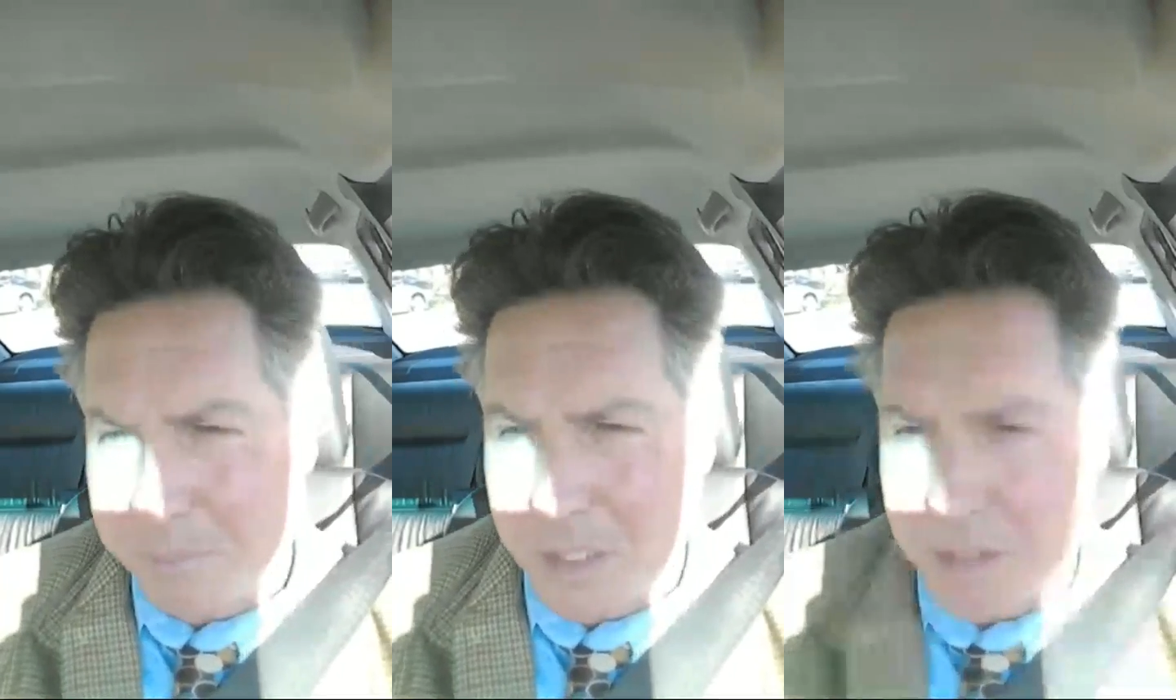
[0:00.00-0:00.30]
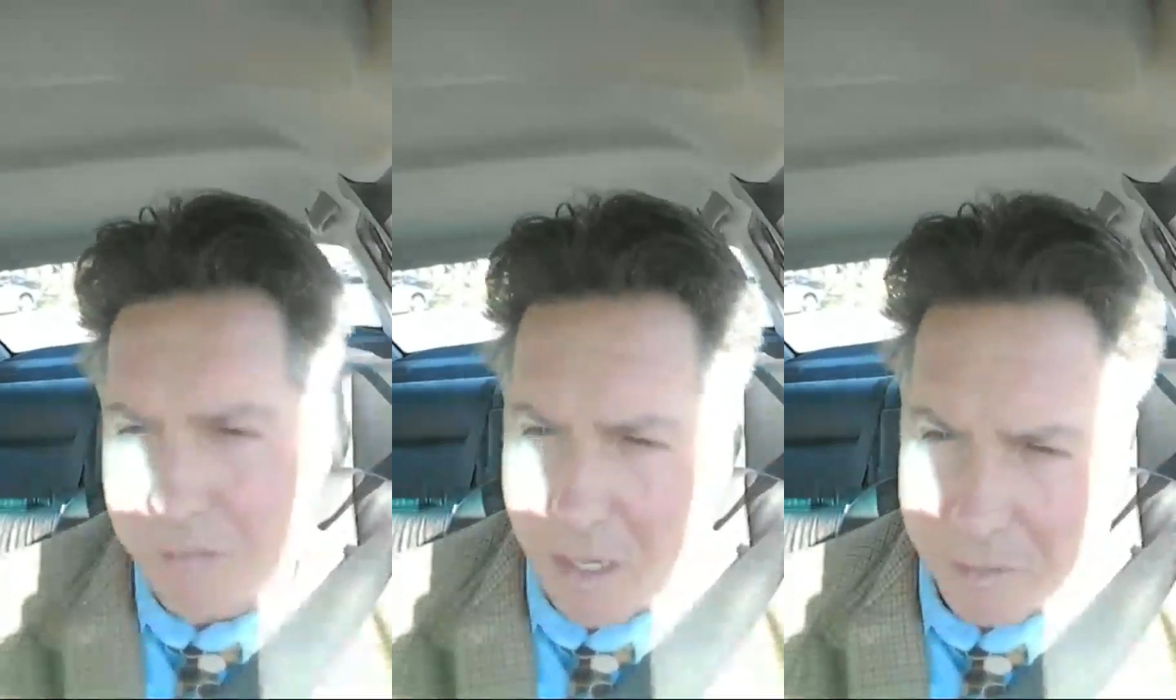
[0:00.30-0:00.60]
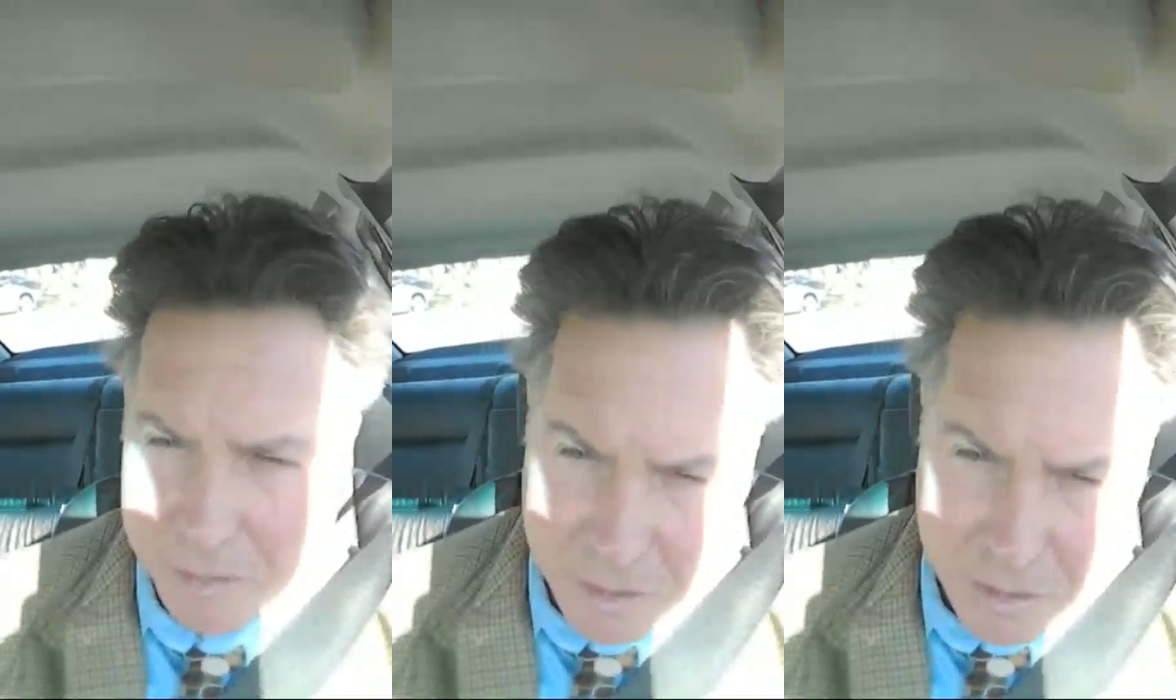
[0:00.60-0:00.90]
these
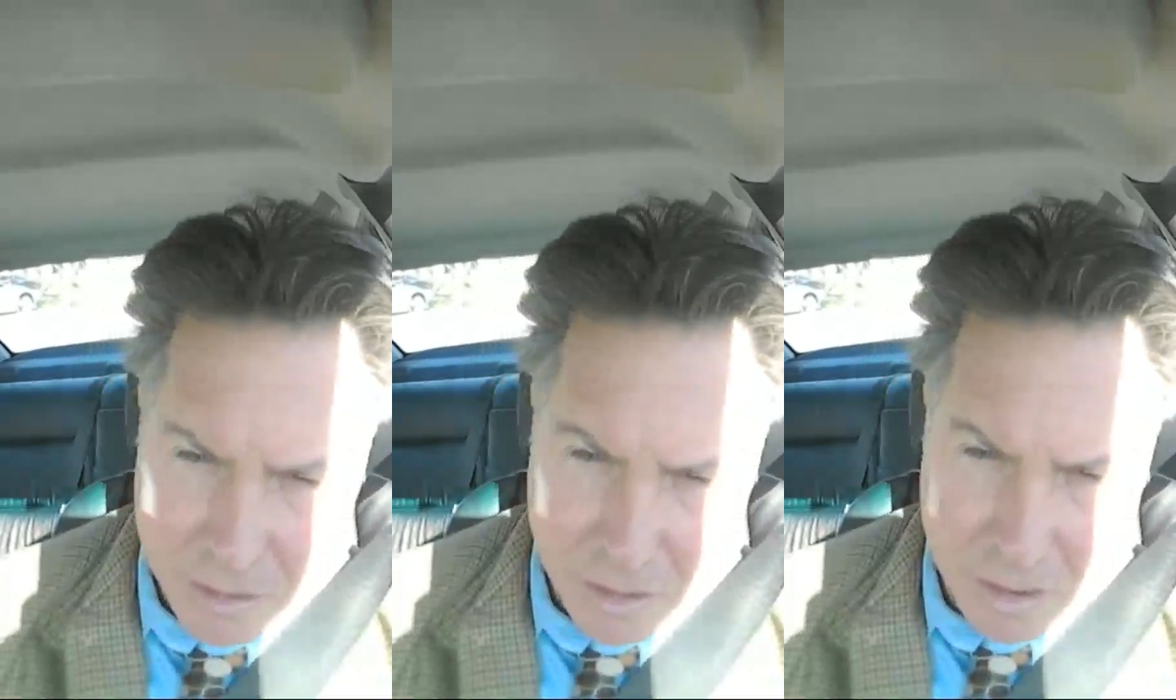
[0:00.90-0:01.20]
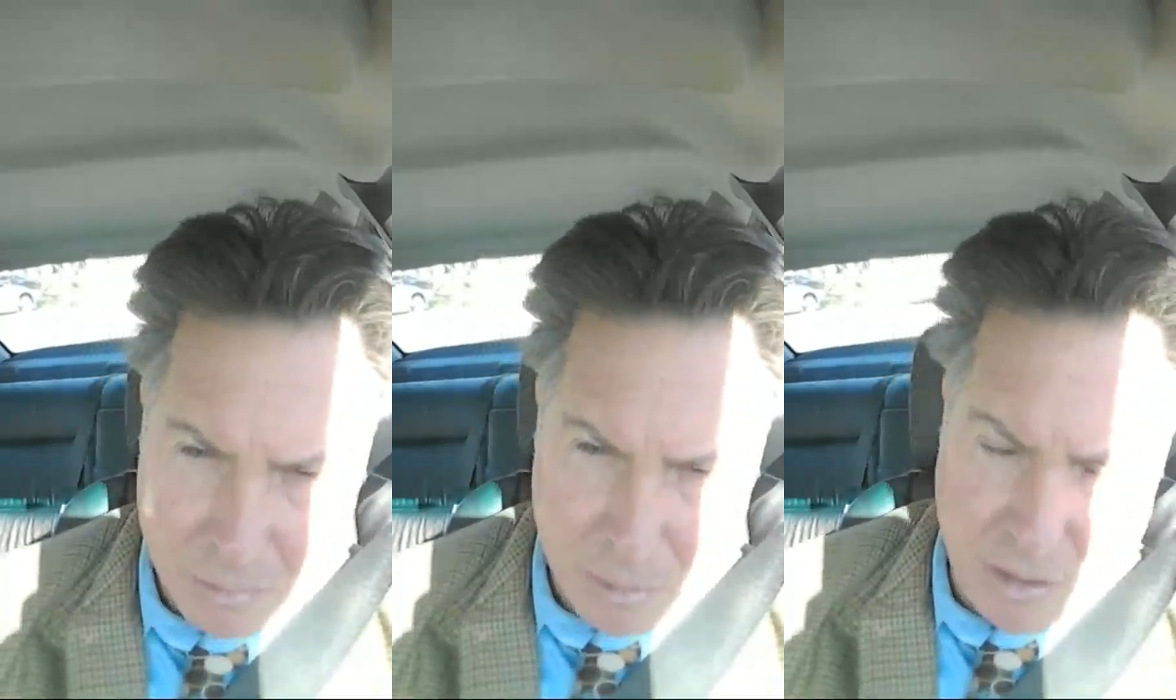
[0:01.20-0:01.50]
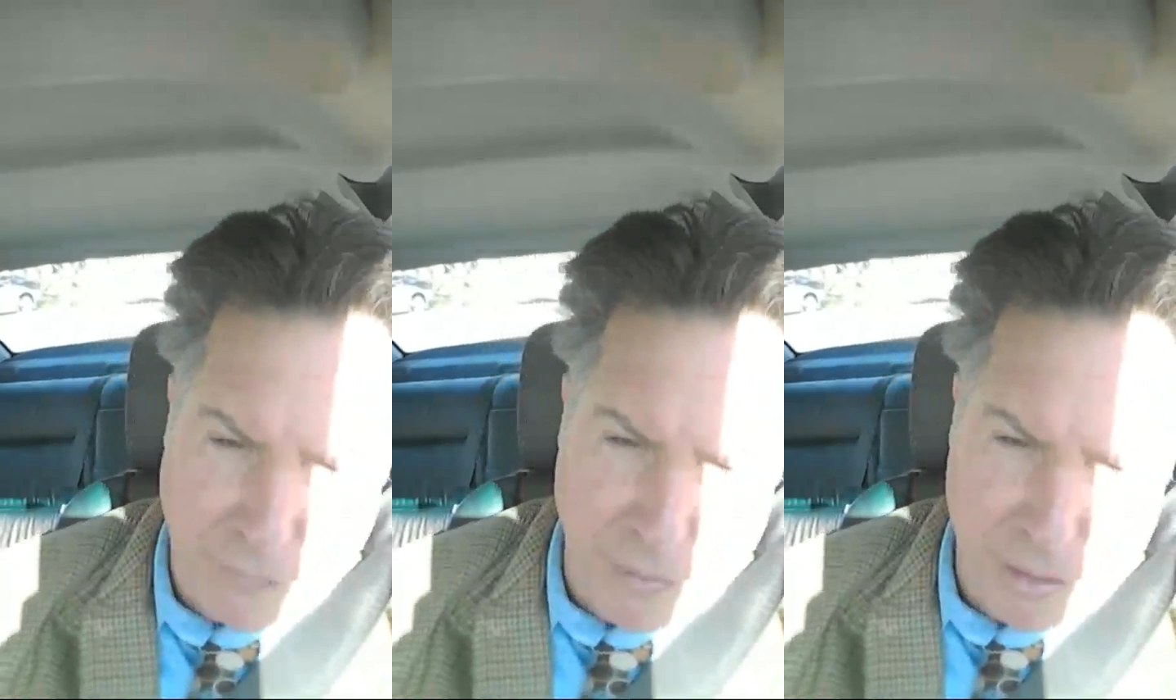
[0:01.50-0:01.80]
viruses to
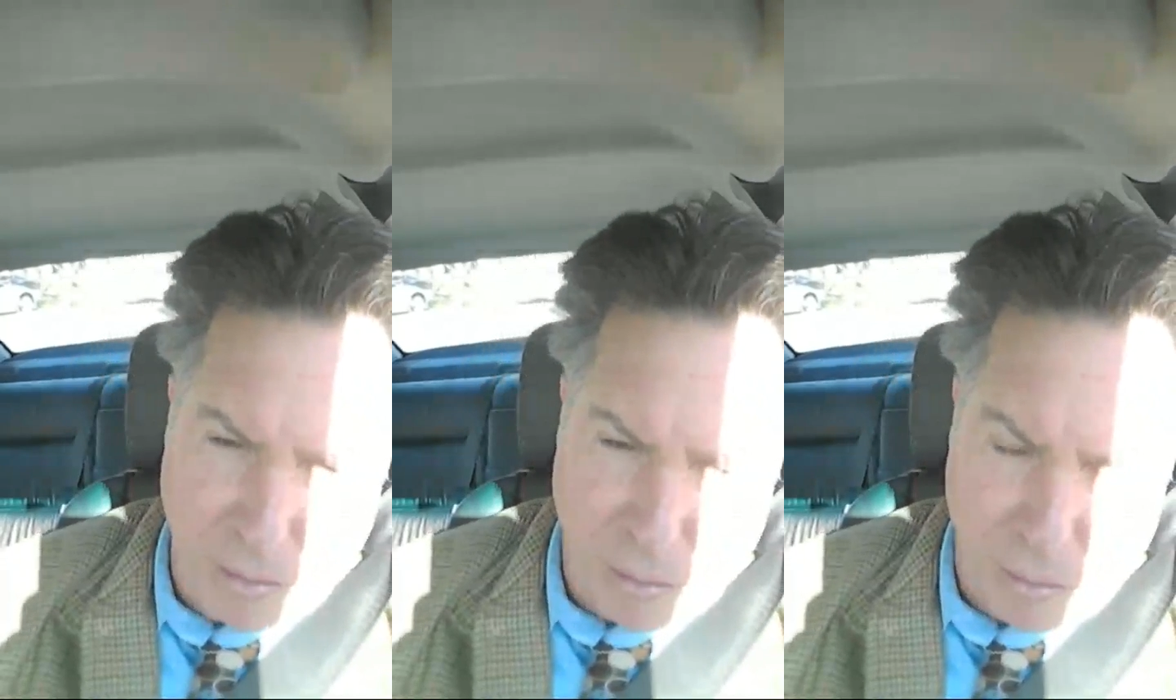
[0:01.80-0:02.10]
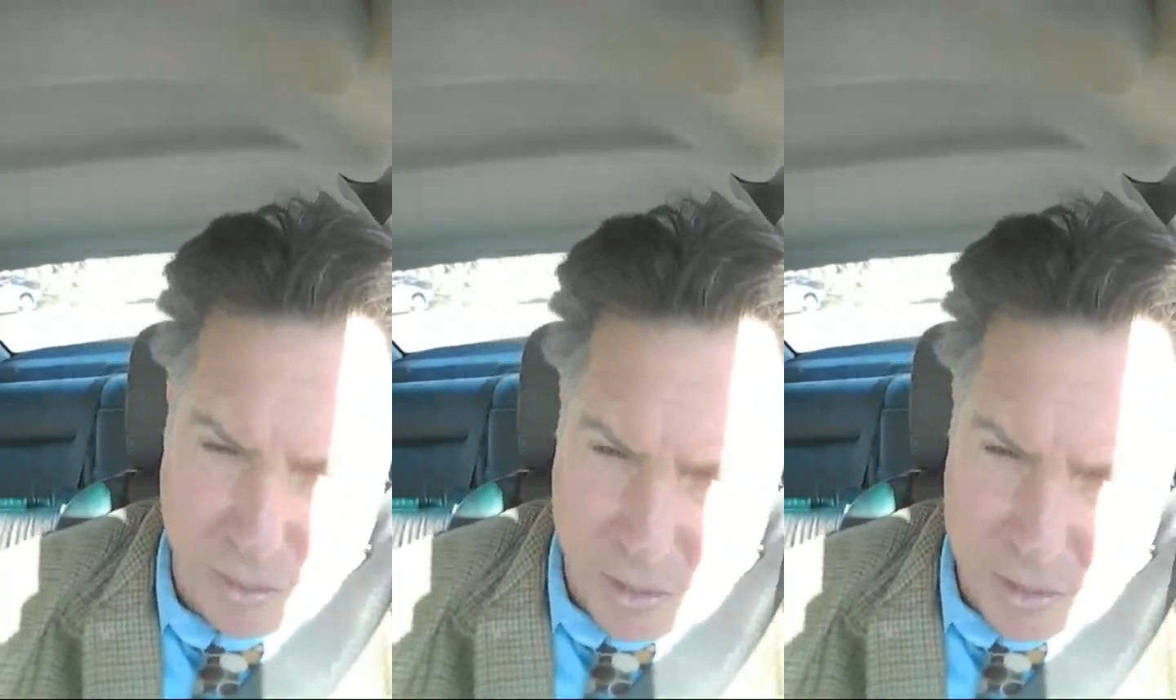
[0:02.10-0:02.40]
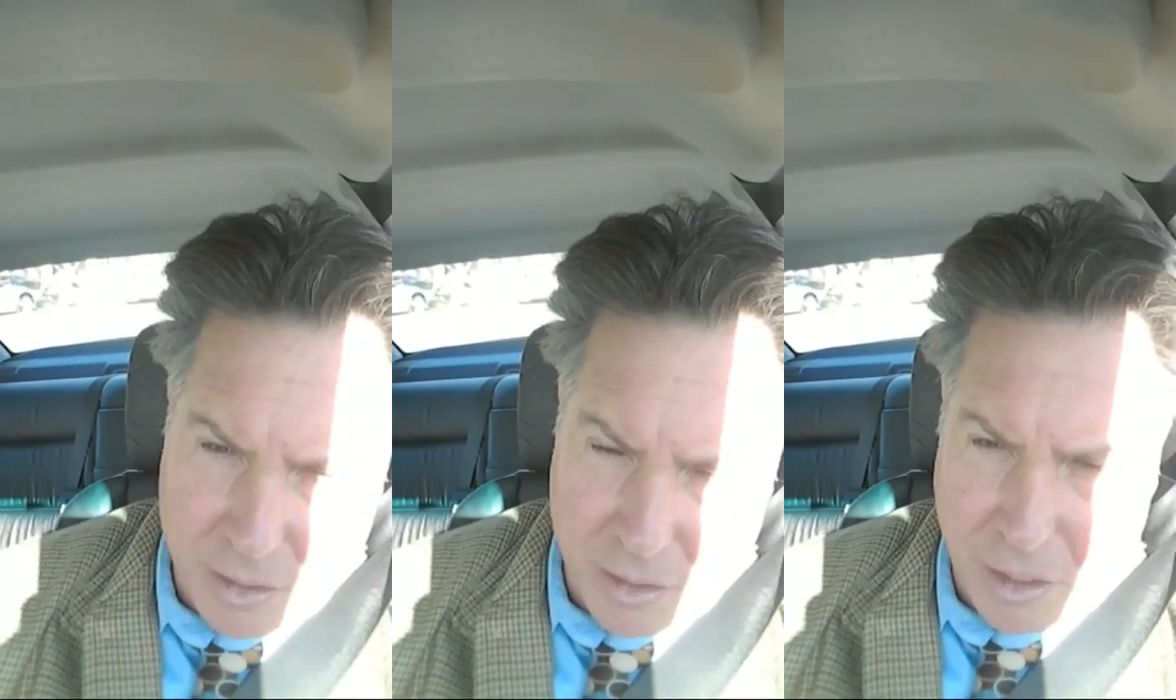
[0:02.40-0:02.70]
specific
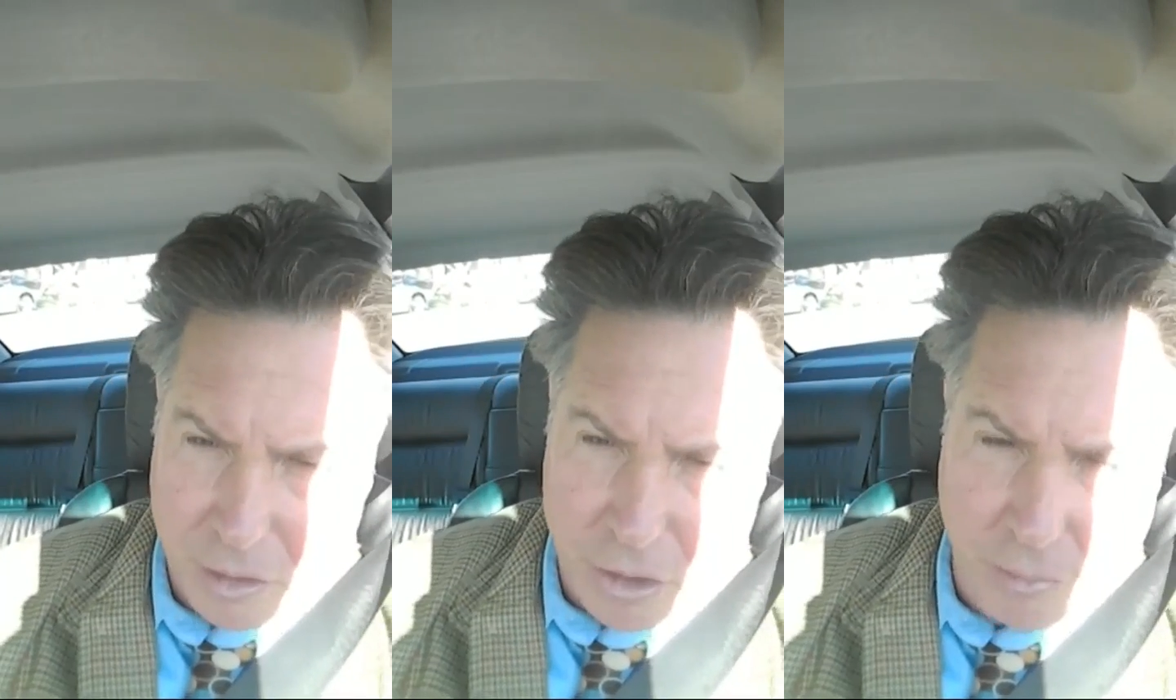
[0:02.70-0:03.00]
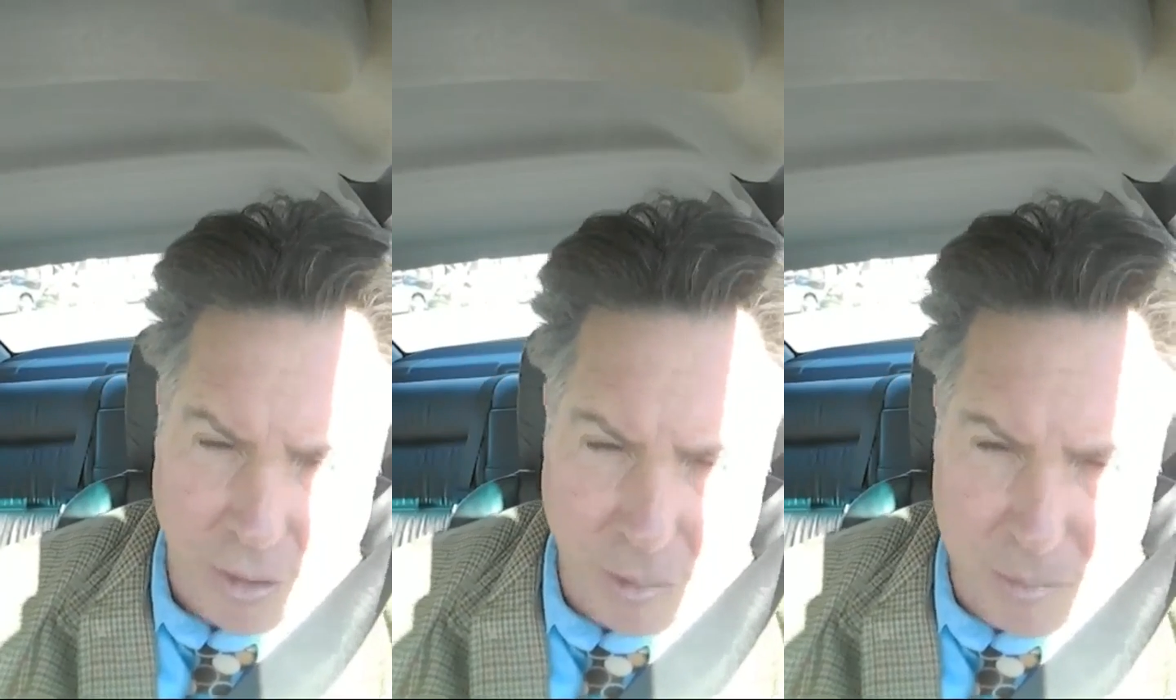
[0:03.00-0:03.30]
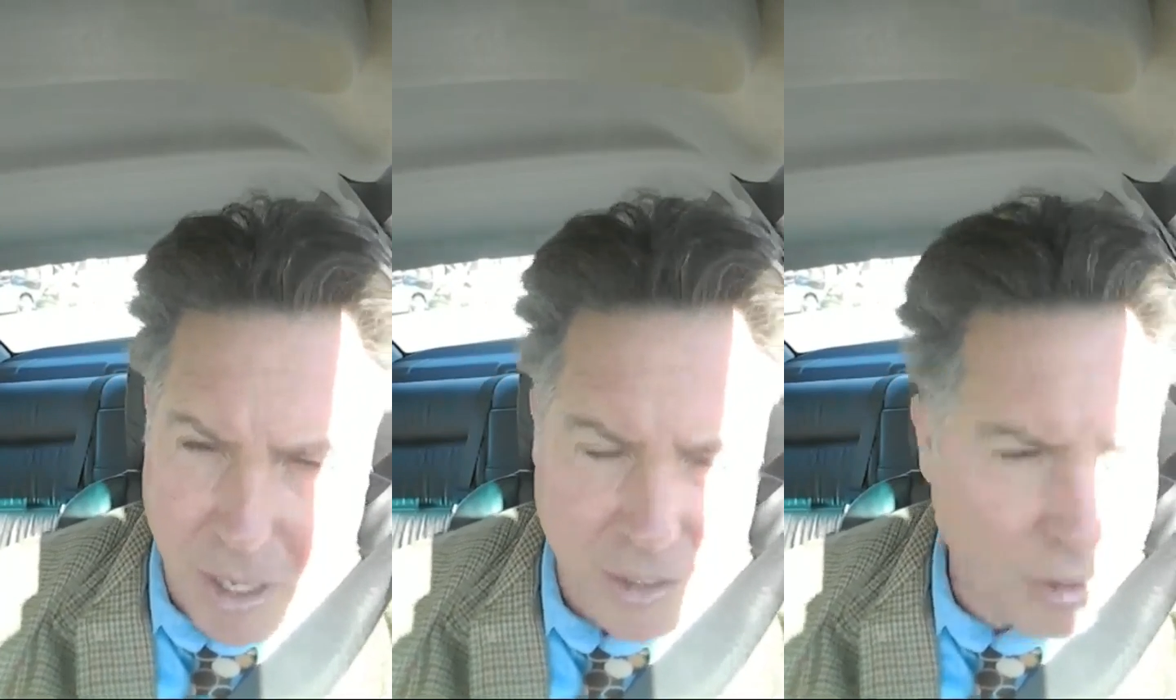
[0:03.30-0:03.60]
organs and tissue in our
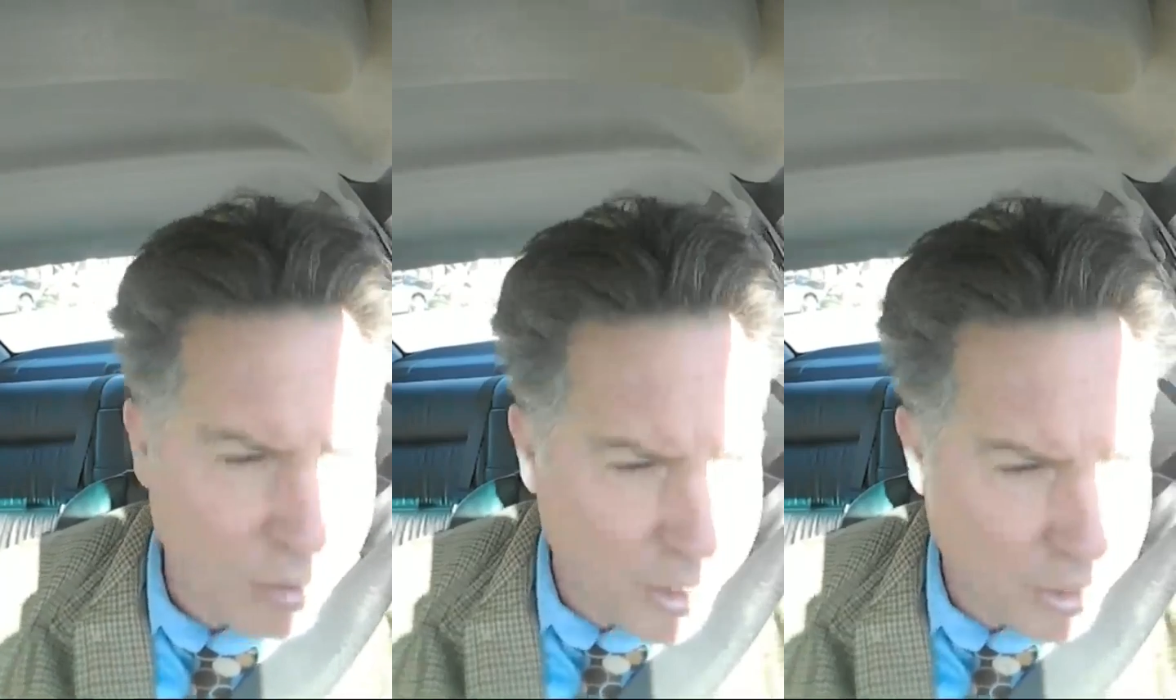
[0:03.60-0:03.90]
body. Don't